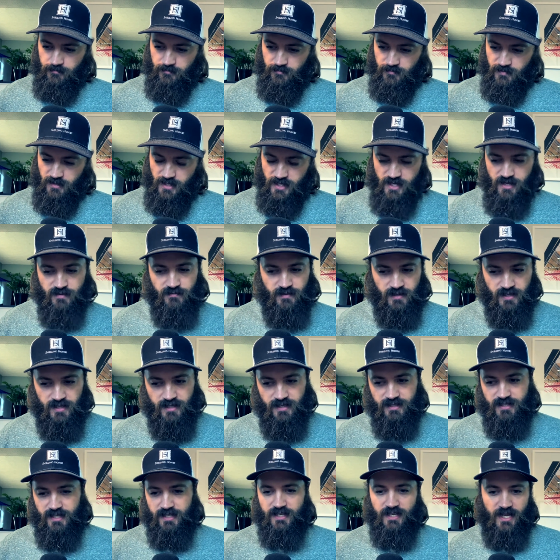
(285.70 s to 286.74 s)
even
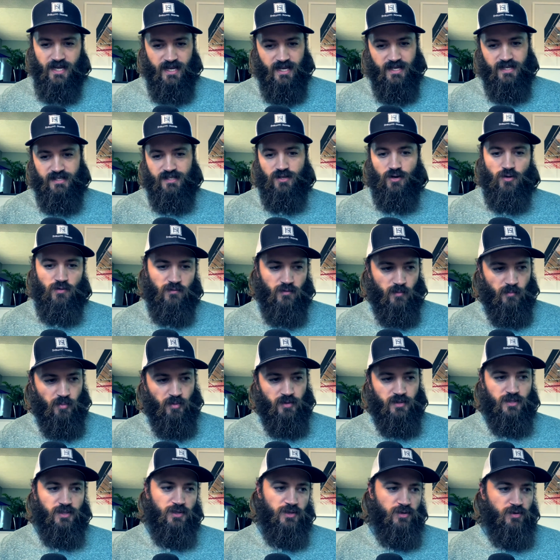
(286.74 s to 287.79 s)
in today's
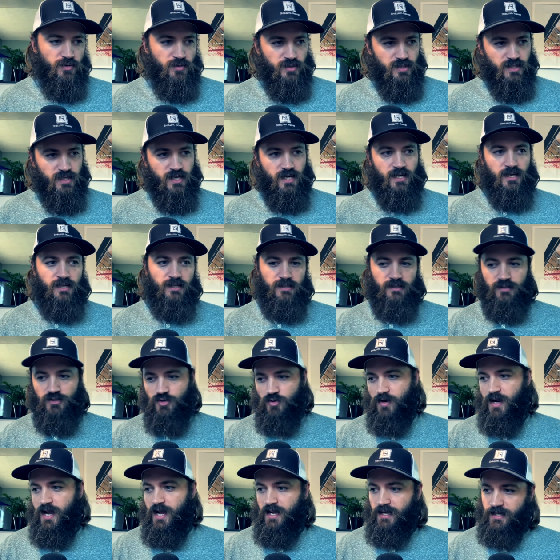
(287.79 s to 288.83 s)
overproduced kind of
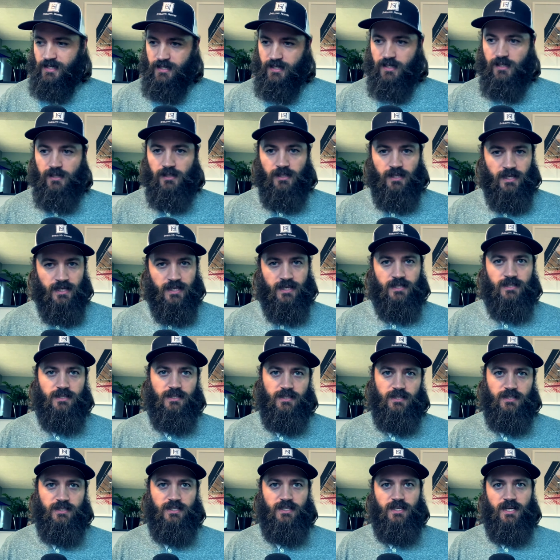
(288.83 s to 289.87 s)
drag and click into
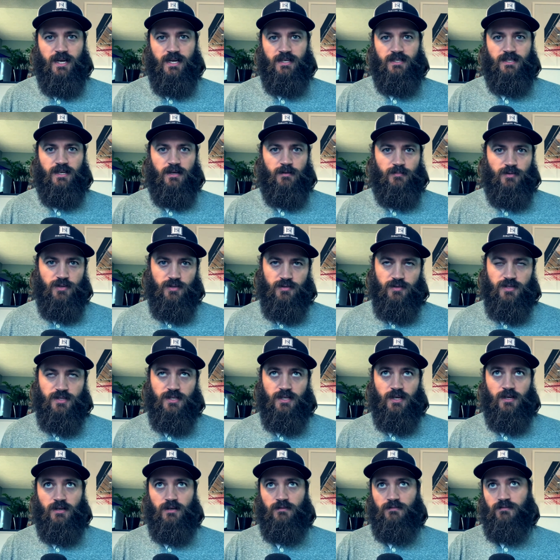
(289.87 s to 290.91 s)
the DAW
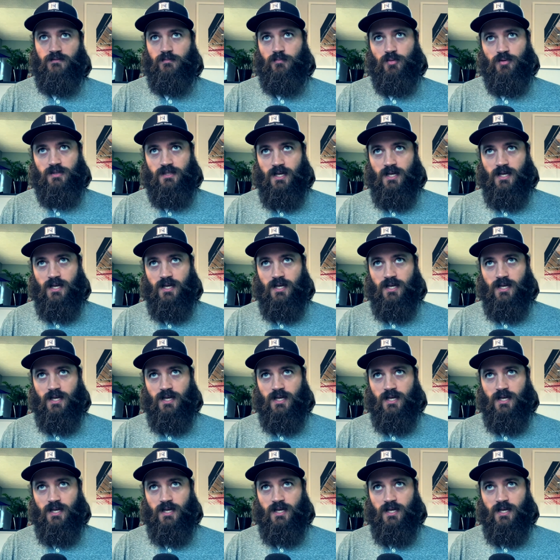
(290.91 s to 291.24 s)
stuff,